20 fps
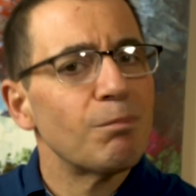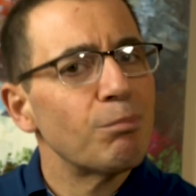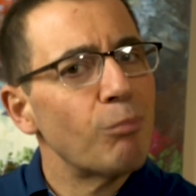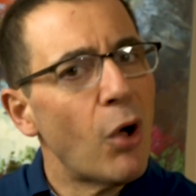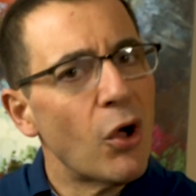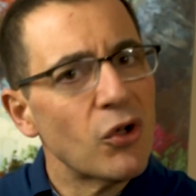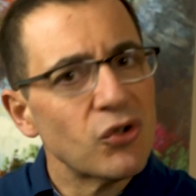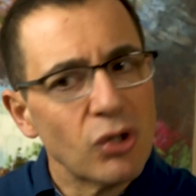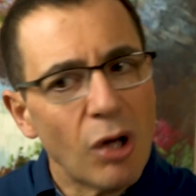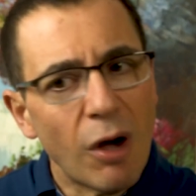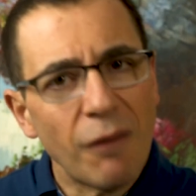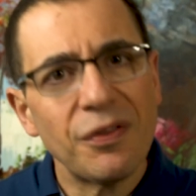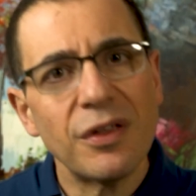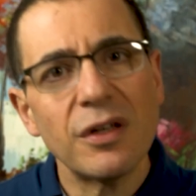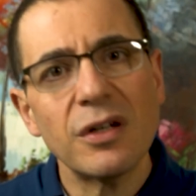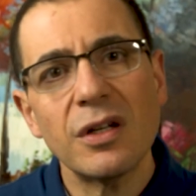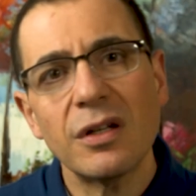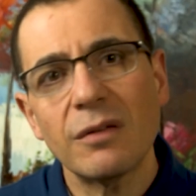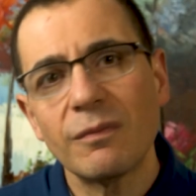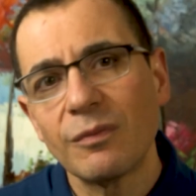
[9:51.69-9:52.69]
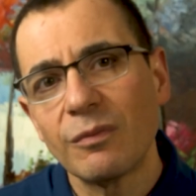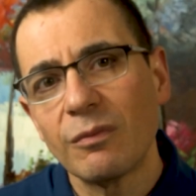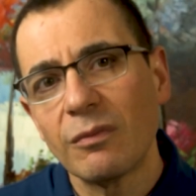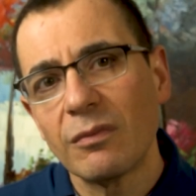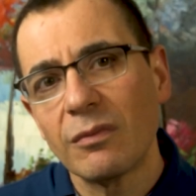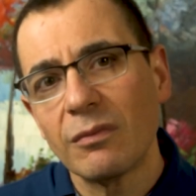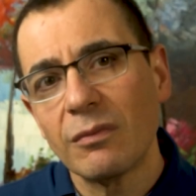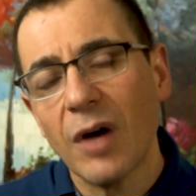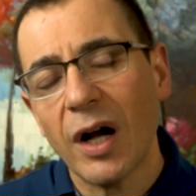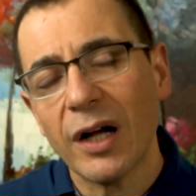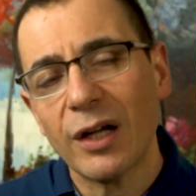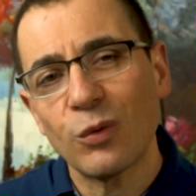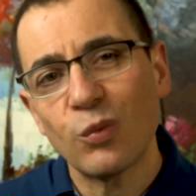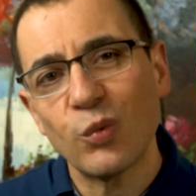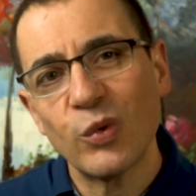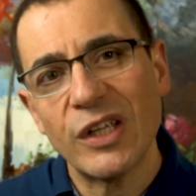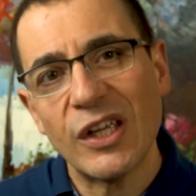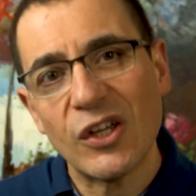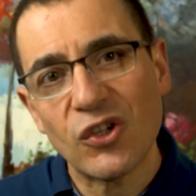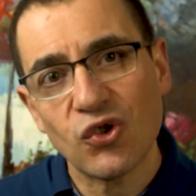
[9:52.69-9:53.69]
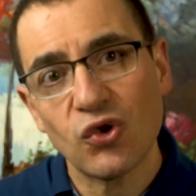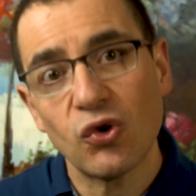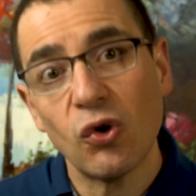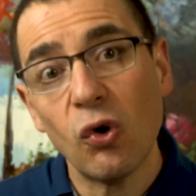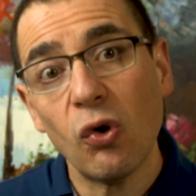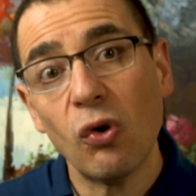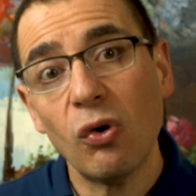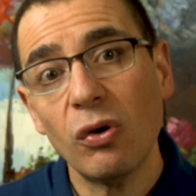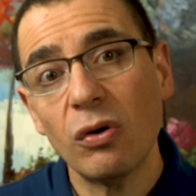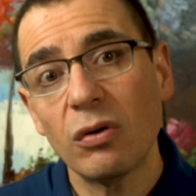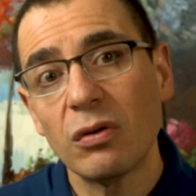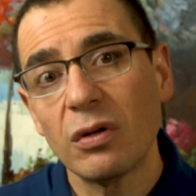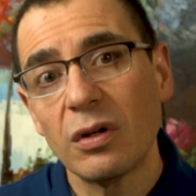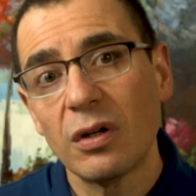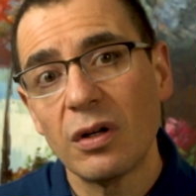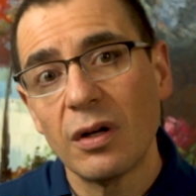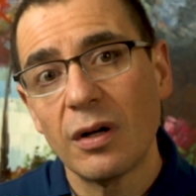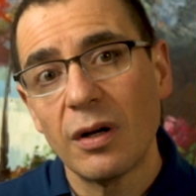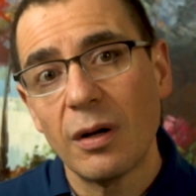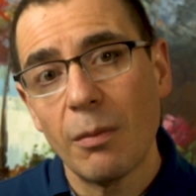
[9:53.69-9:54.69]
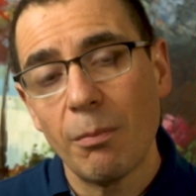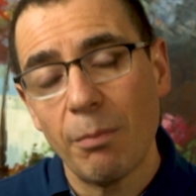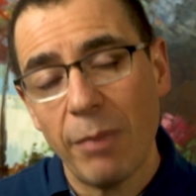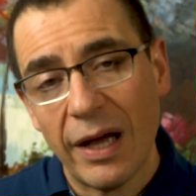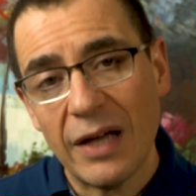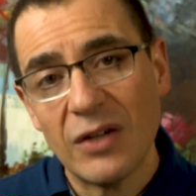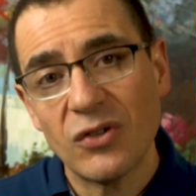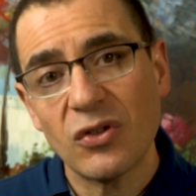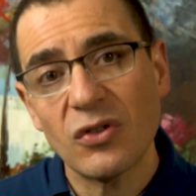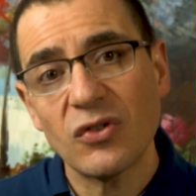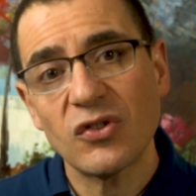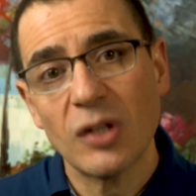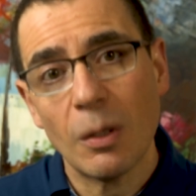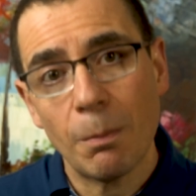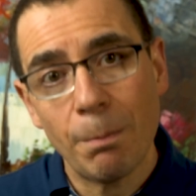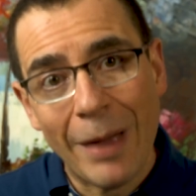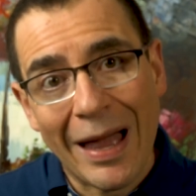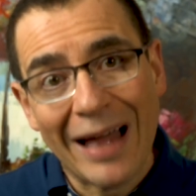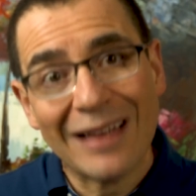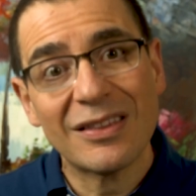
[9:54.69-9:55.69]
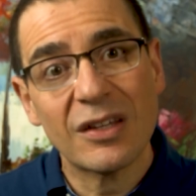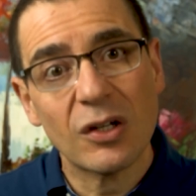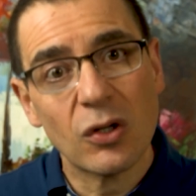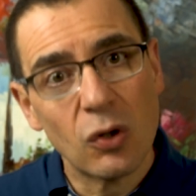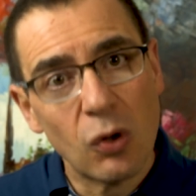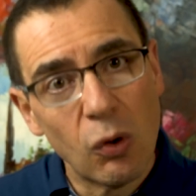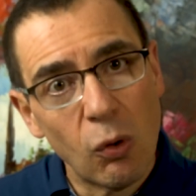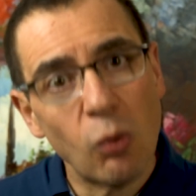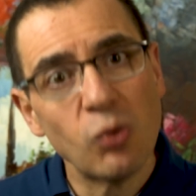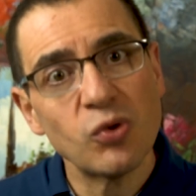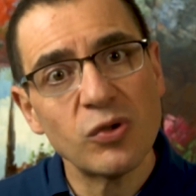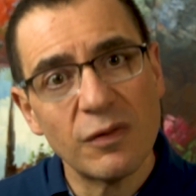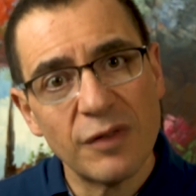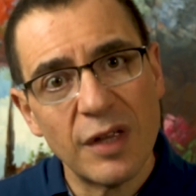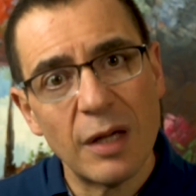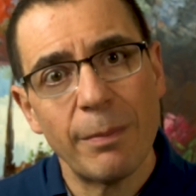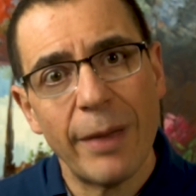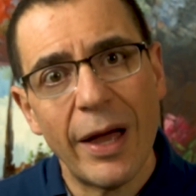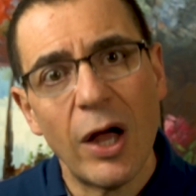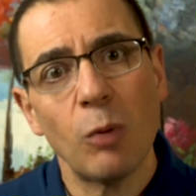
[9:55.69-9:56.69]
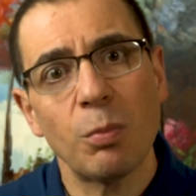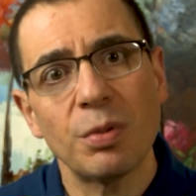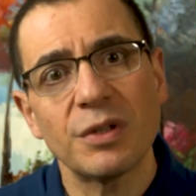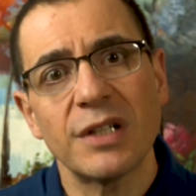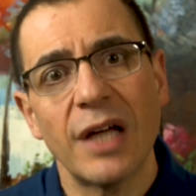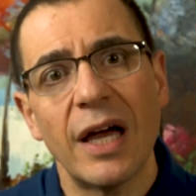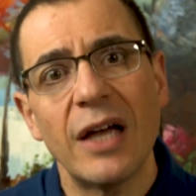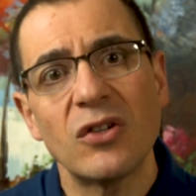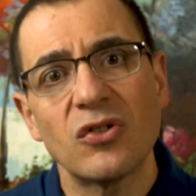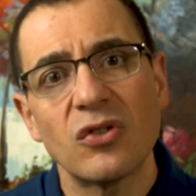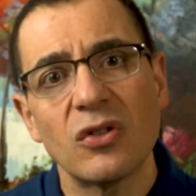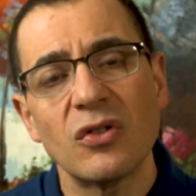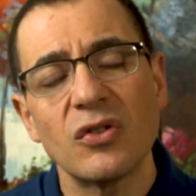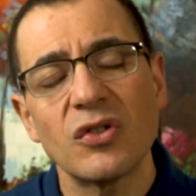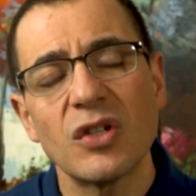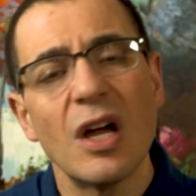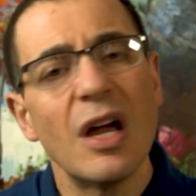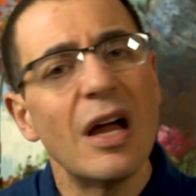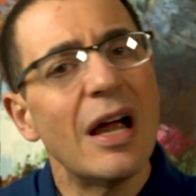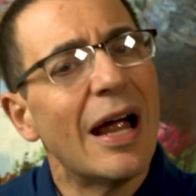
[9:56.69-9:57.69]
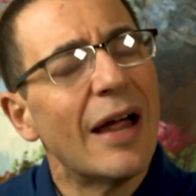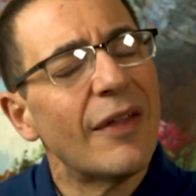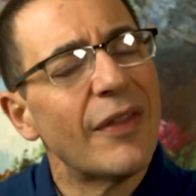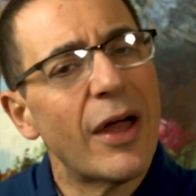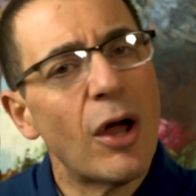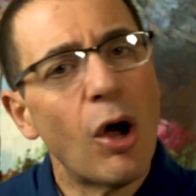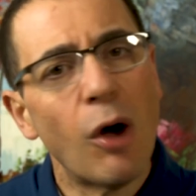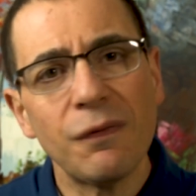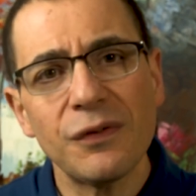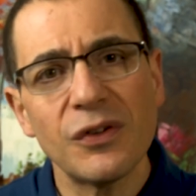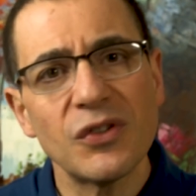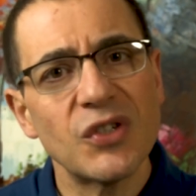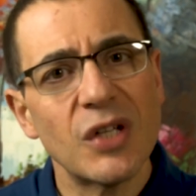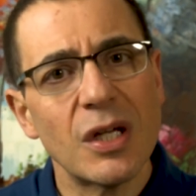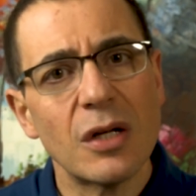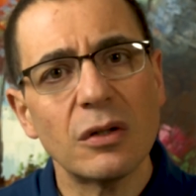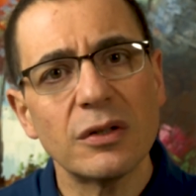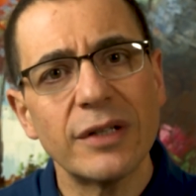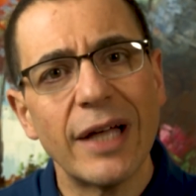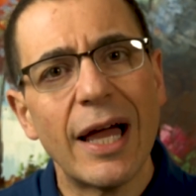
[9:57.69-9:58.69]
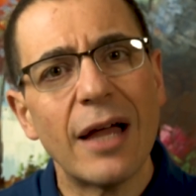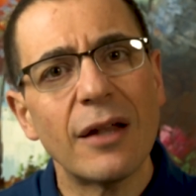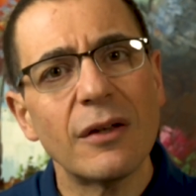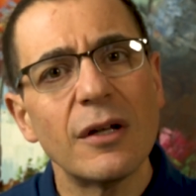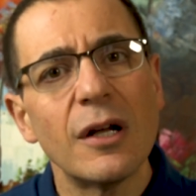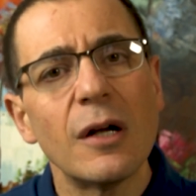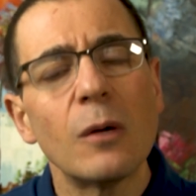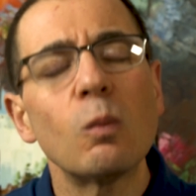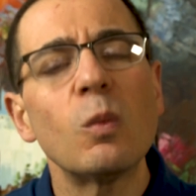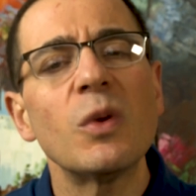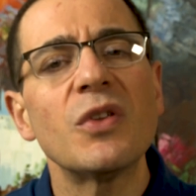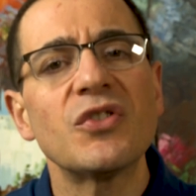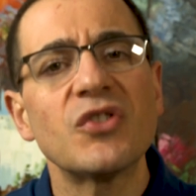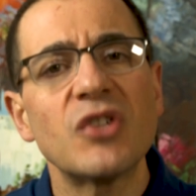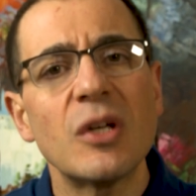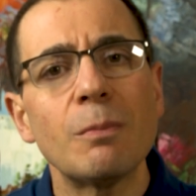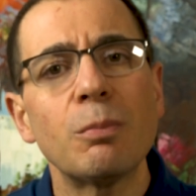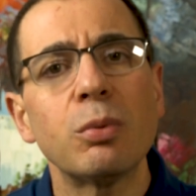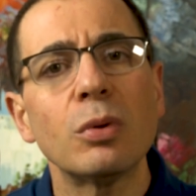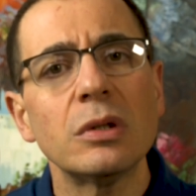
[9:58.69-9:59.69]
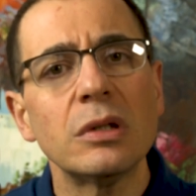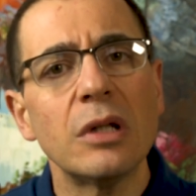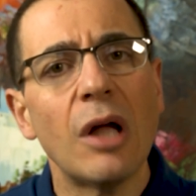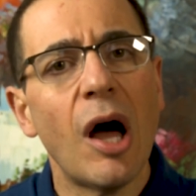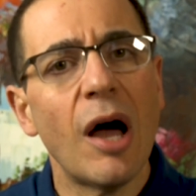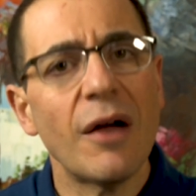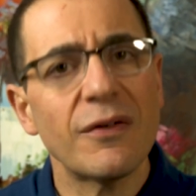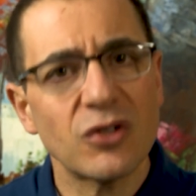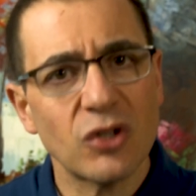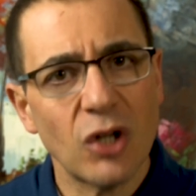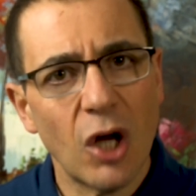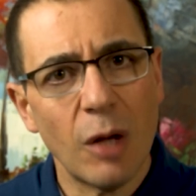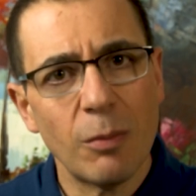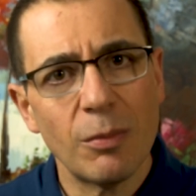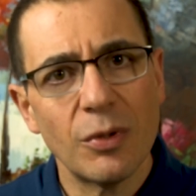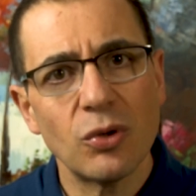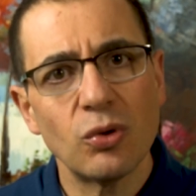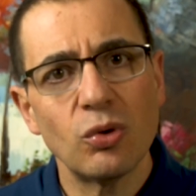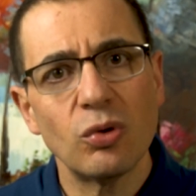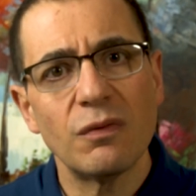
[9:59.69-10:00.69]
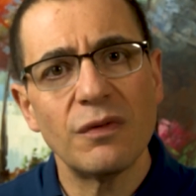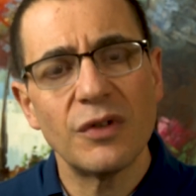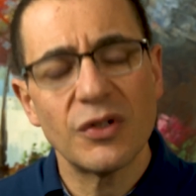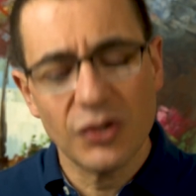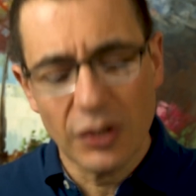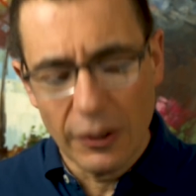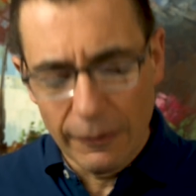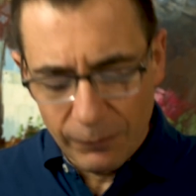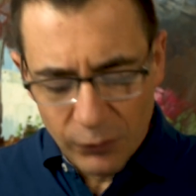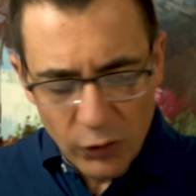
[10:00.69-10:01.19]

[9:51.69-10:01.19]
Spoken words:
Most often, I can reassure patients about the cause of their palpitations, and they often settle down with simple lifestyle maneuvers: